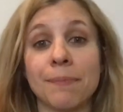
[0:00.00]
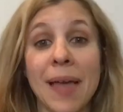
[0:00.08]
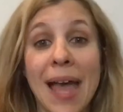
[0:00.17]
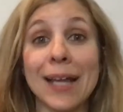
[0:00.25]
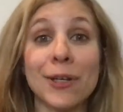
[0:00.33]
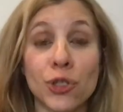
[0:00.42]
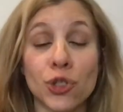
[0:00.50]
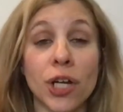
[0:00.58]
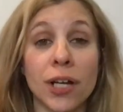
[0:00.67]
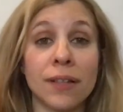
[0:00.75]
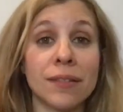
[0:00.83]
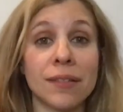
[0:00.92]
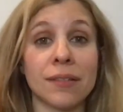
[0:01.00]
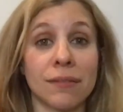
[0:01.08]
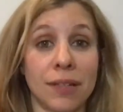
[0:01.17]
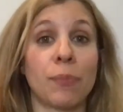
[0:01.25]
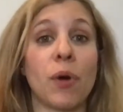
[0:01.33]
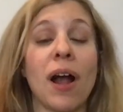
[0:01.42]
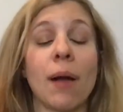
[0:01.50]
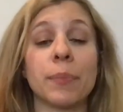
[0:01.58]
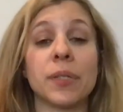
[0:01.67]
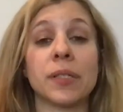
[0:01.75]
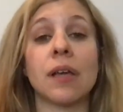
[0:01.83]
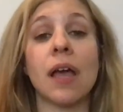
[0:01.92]
extras like
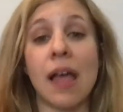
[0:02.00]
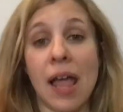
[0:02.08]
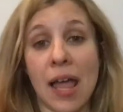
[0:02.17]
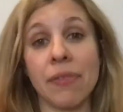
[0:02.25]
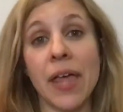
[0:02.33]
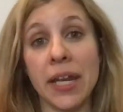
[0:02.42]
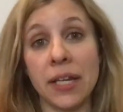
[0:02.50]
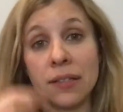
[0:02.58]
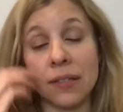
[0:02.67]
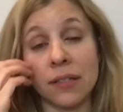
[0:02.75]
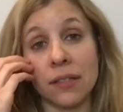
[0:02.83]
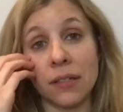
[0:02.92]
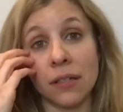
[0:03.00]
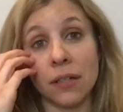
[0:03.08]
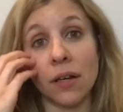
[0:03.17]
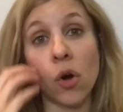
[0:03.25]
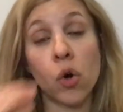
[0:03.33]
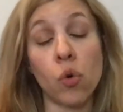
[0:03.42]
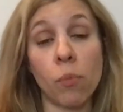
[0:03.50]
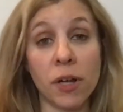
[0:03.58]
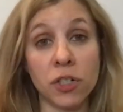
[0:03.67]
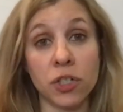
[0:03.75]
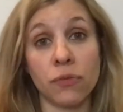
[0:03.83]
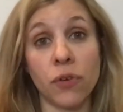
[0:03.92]
props, and then it's a whole
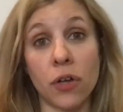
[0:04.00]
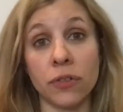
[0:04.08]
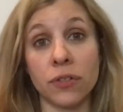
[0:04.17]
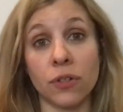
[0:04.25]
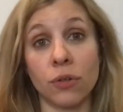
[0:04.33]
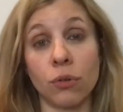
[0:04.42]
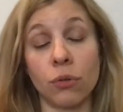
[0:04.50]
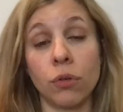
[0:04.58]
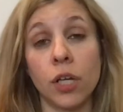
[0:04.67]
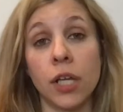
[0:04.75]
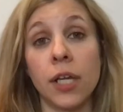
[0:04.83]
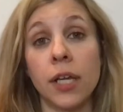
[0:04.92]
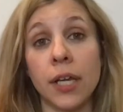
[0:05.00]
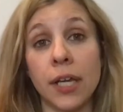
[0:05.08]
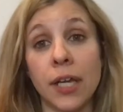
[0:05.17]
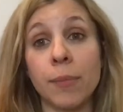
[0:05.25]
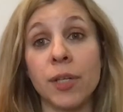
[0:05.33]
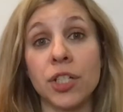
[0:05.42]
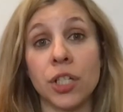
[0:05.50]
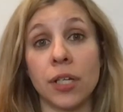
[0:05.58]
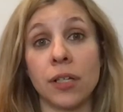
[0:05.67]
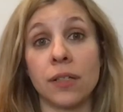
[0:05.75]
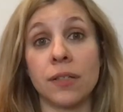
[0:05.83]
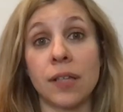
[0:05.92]
bunch of also
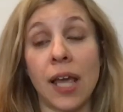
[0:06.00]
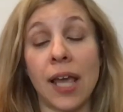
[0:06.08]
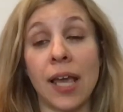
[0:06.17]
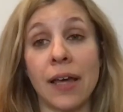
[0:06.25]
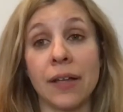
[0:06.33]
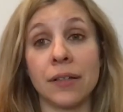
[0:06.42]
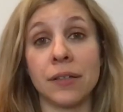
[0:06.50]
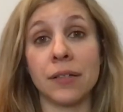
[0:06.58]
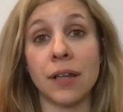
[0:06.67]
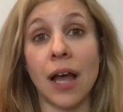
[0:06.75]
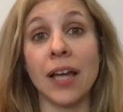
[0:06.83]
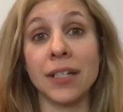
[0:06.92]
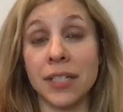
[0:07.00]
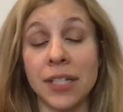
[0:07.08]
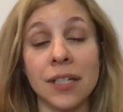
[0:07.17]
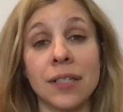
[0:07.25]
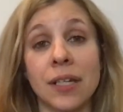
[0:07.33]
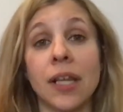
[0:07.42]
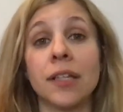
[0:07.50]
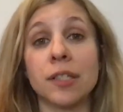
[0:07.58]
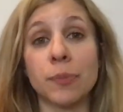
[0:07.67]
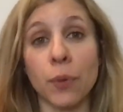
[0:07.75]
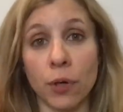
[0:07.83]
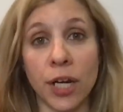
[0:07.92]
images and ideas and
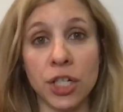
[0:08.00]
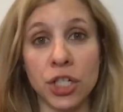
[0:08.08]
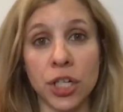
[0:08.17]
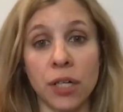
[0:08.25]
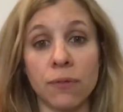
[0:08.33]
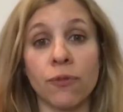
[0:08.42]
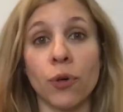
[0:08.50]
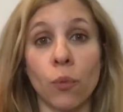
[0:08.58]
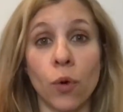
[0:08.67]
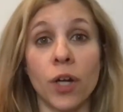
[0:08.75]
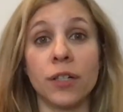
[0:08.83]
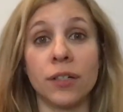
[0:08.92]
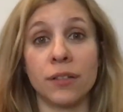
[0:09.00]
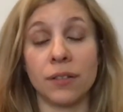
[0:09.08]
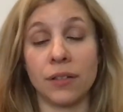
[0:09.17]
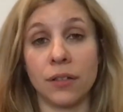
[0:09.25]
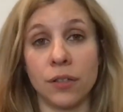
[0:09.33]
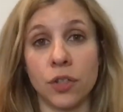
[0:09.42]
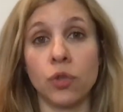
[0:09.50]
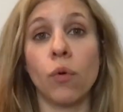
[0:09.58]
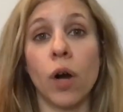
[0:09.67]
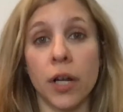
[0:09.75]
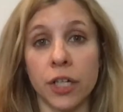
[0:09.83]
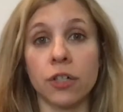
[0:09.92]
inspiration for what you
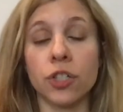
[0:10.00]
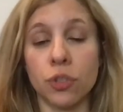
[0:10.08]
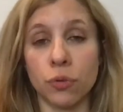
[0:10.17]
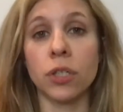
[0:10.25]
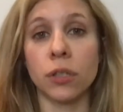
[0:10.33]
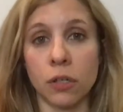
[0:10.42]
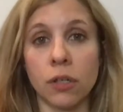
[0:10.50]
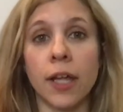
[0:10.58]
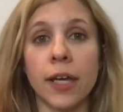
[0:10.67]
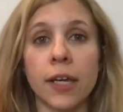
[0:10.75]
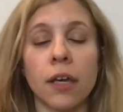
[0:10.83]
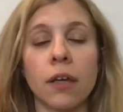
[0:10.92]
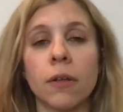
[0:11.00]
want your shoot to look like.